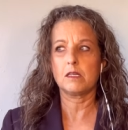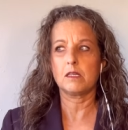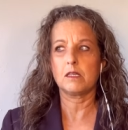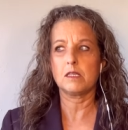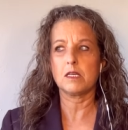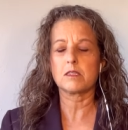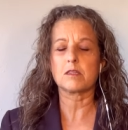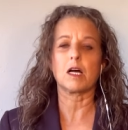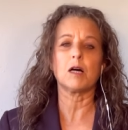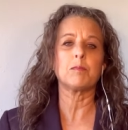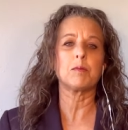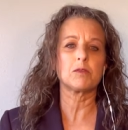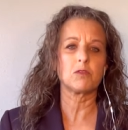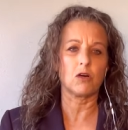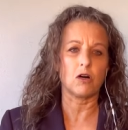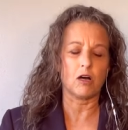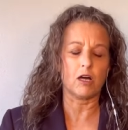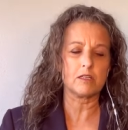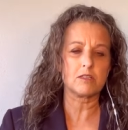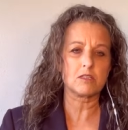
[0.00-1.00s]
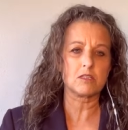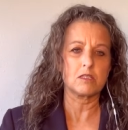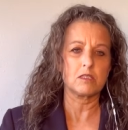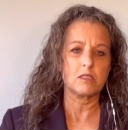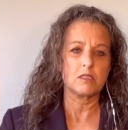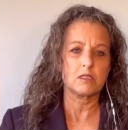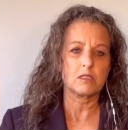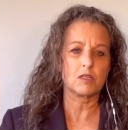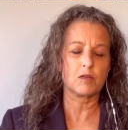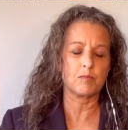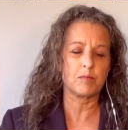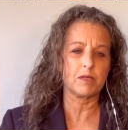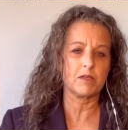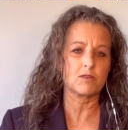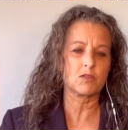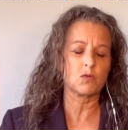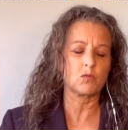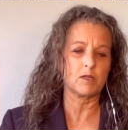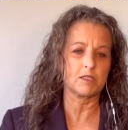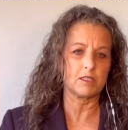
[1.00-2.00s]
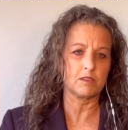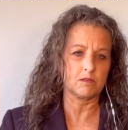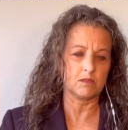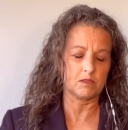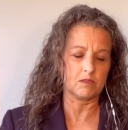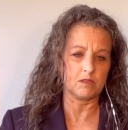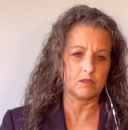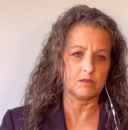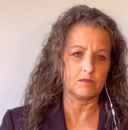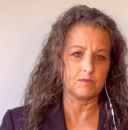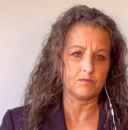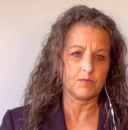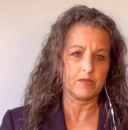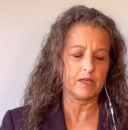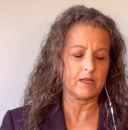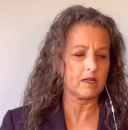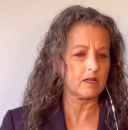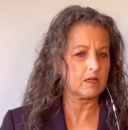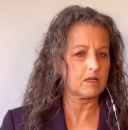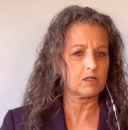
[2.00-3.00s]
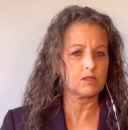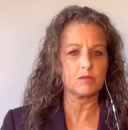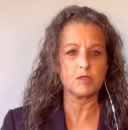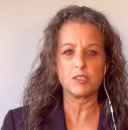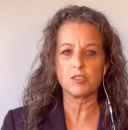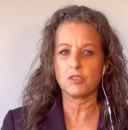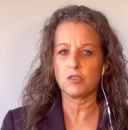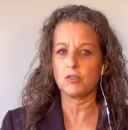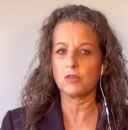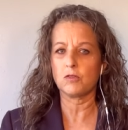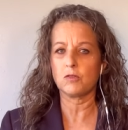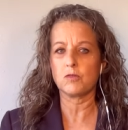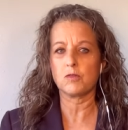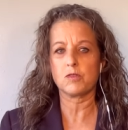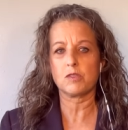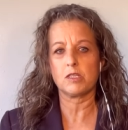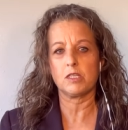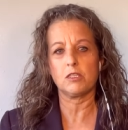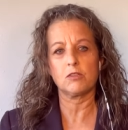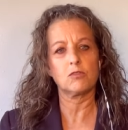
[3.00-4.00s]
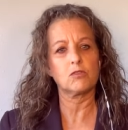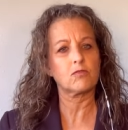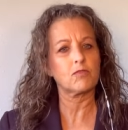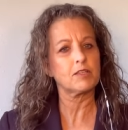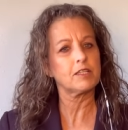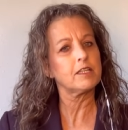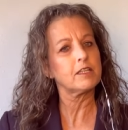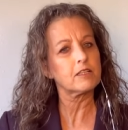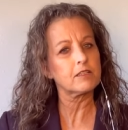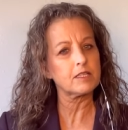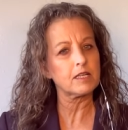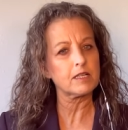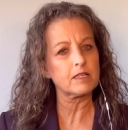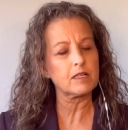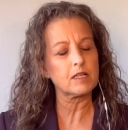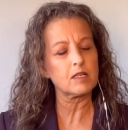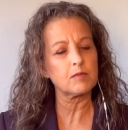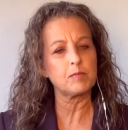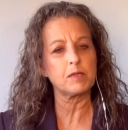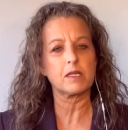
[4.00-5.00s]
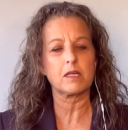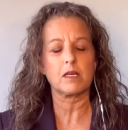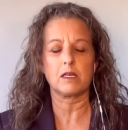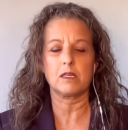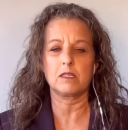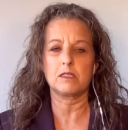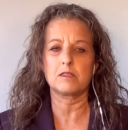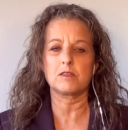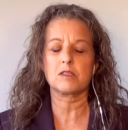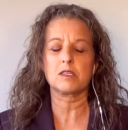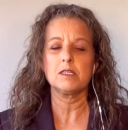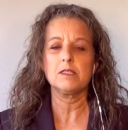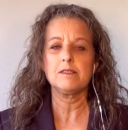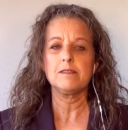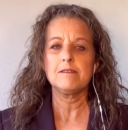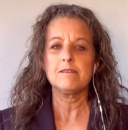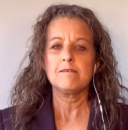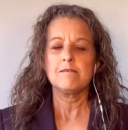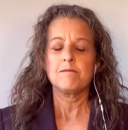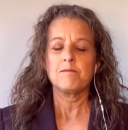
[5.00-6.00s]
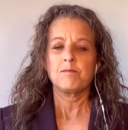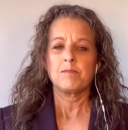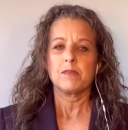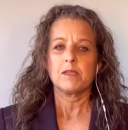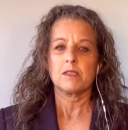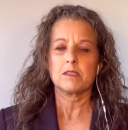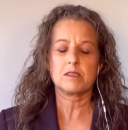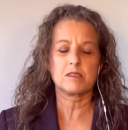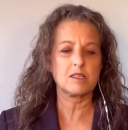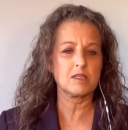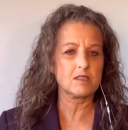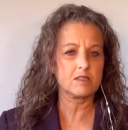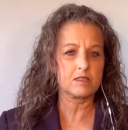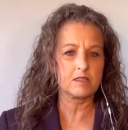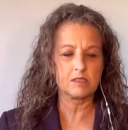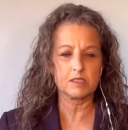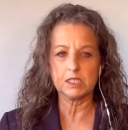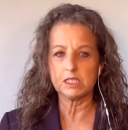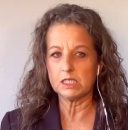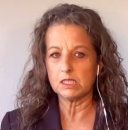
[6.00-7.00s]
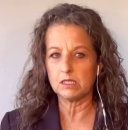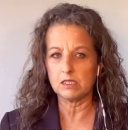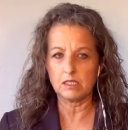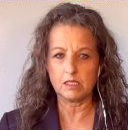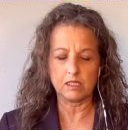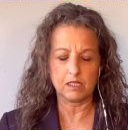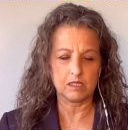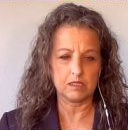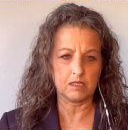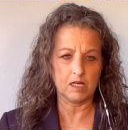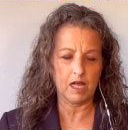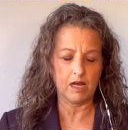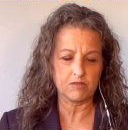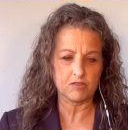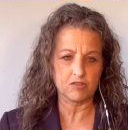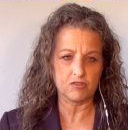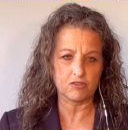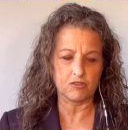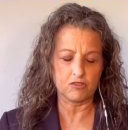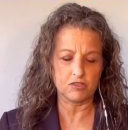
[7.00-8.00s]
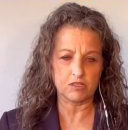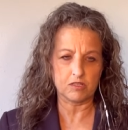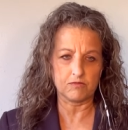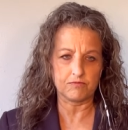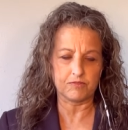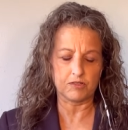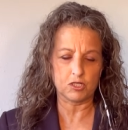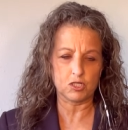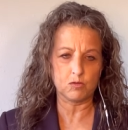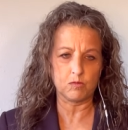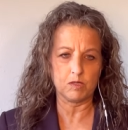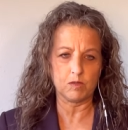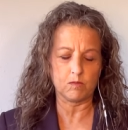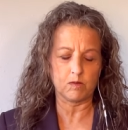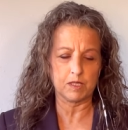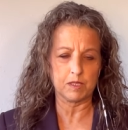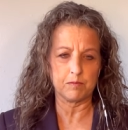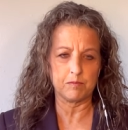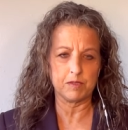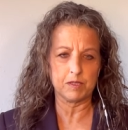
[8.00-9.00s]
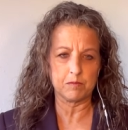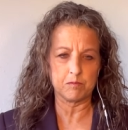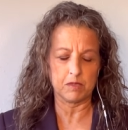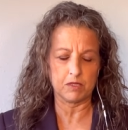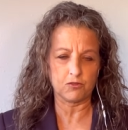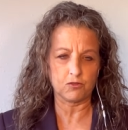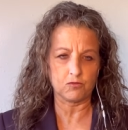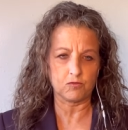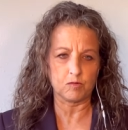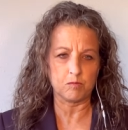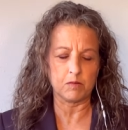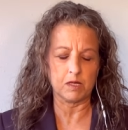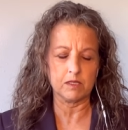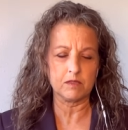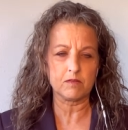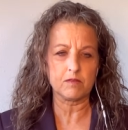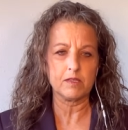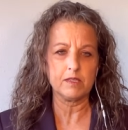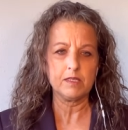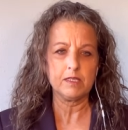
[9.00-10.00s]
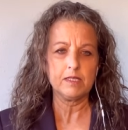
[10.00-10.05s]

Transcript: is up a lot compared to 1 year ago. And I always use year-over-year data because seasonally housing starts can fluctuate quite a bit month over month,